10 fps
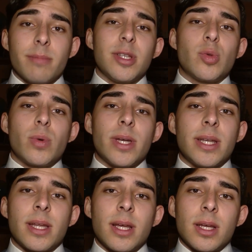
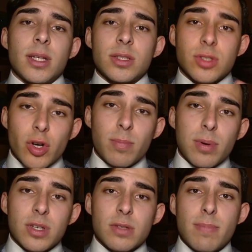between
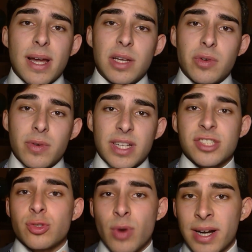surplus value
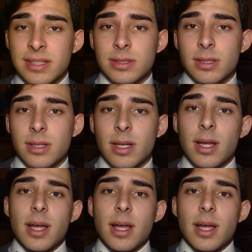extraction